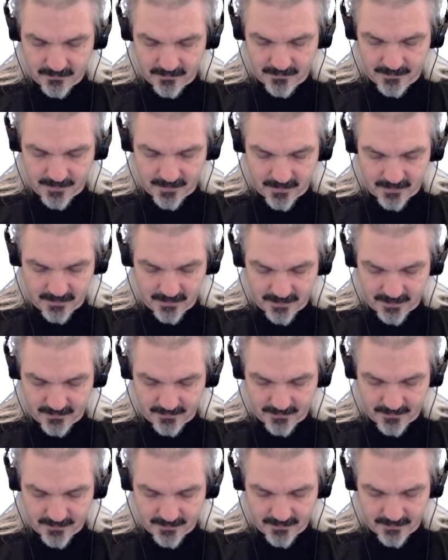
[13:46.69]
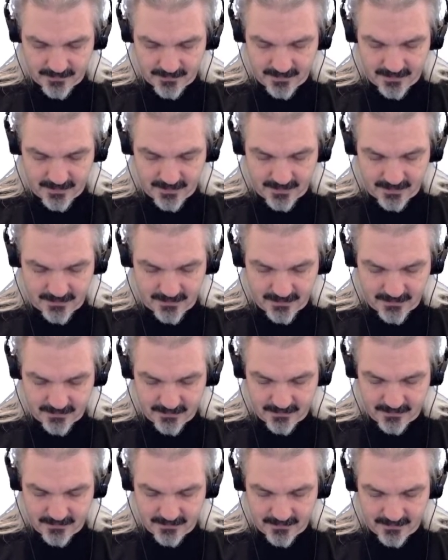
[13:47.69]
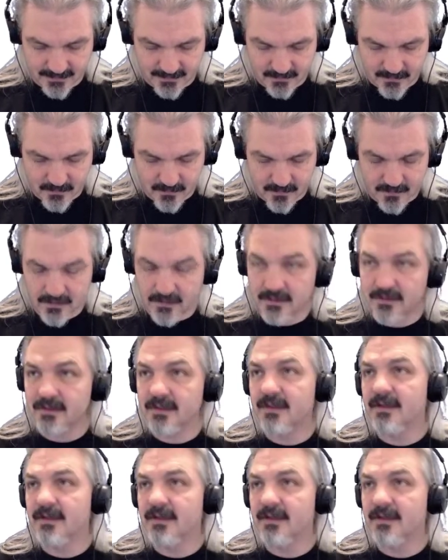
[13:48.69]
5 git ignore,